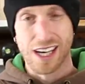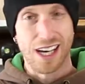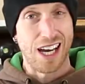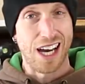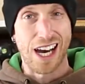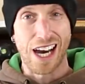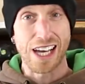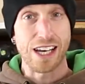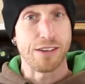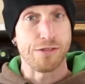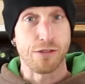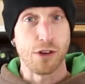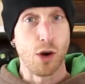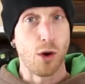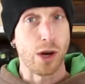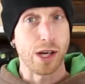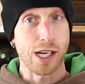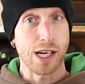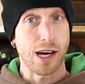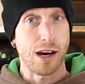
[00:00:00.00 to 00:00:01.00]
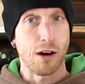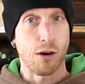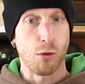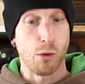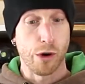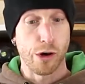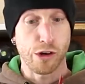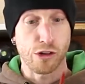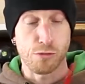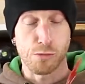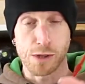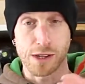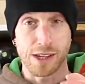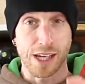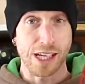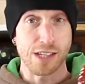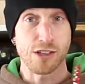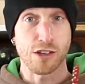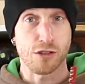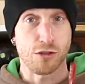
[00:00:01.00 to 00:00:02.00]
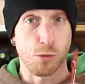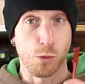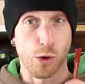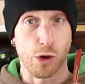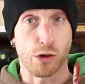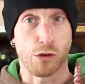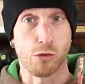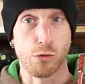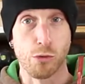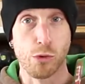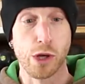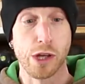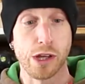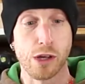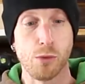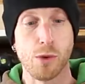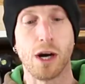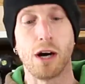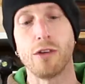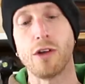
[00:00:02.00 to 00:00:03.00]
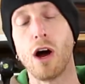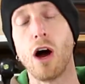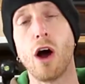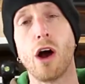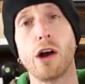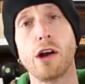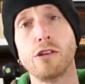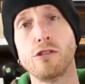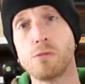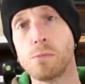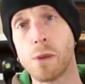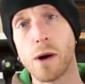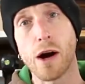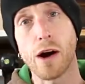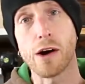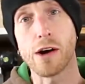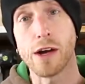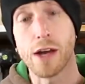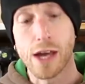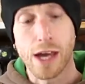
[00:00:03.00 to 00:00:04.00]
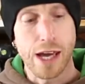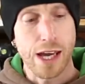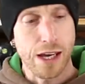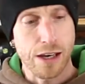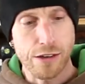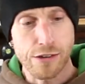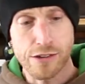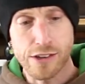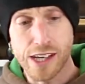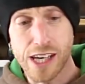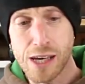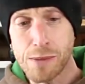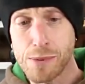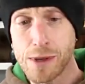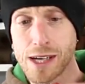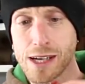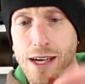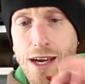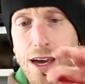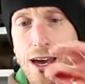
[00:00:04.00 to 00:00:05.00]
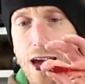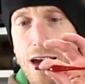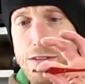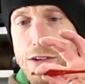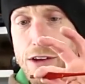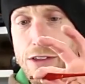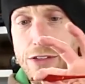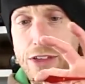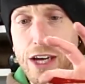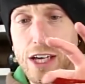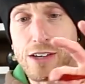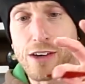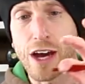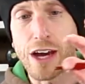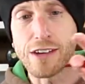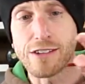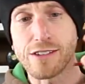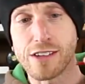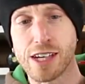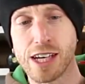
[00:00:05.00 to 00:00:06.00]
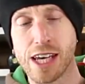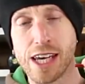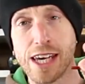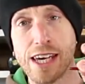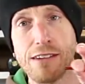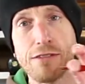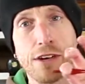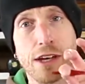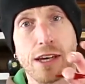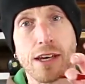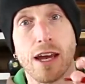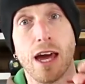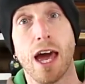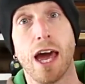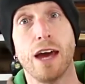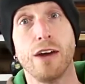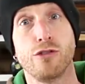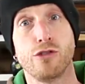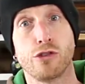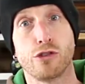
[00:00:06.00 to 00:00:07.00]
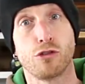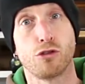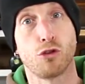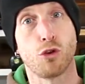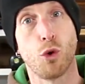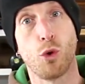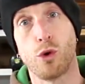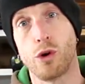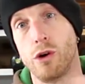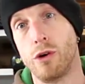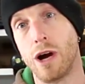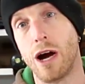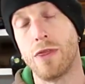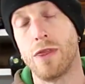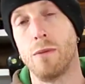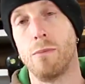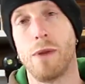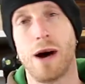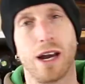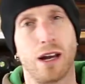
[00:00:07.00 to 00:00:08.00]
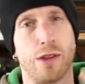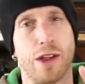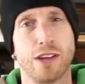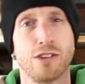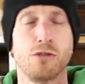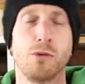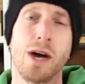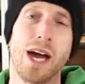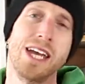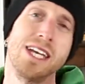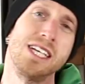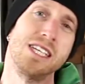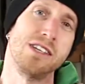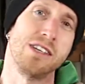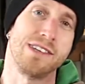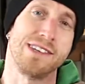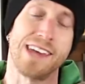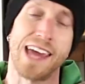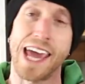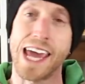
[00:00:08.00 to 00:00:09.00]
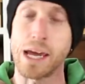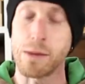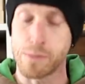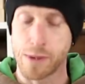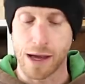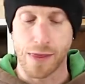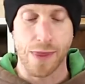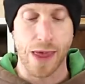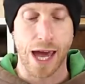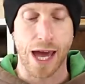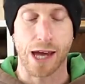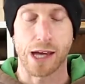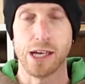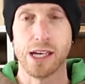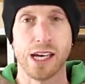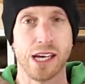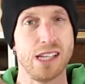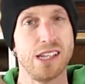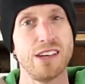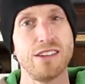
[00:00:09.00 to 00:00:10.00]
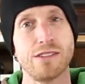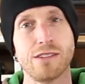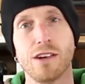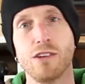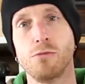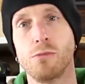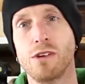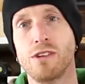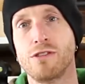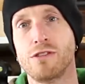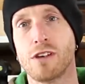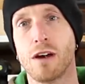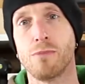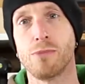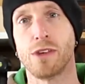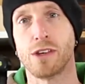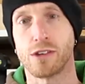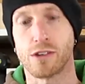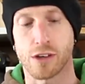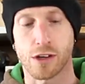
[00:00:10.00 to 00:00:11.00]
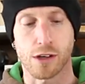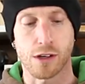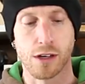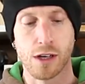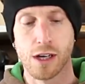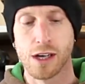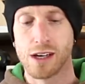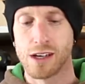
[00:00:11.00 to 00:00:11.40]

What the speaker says: I have no idea how it works, but they just work really well. The hardest part is keeping everything nice and even as you're scoring around the bottle. That's why I did the tape on that. At least gives me something to